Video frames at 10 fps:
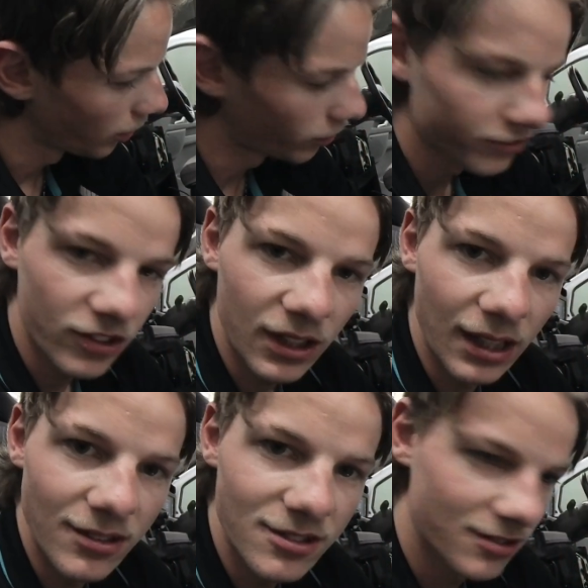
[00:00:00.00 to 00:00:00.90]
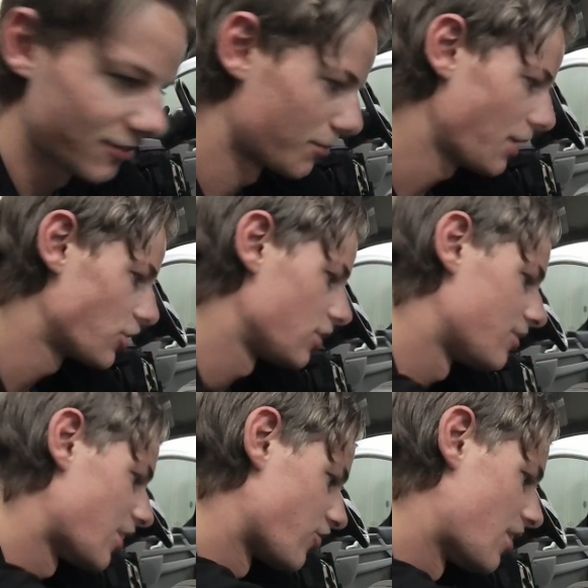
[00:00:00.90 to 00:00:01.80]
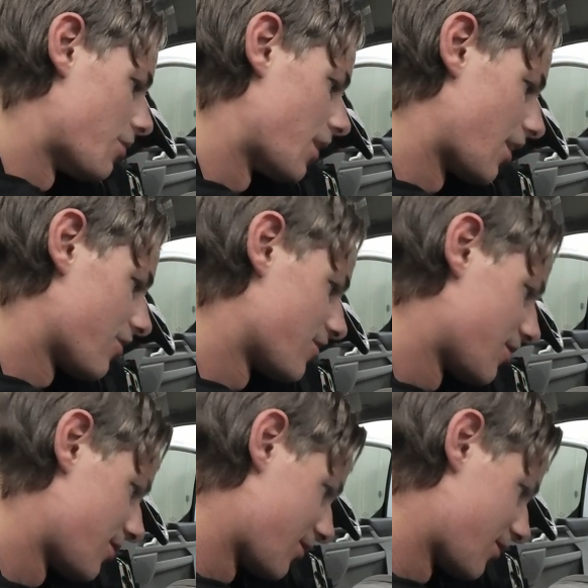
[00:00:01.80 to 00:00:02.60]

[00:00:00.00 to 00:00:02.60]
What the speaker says: onto these. So make sure you attach them next.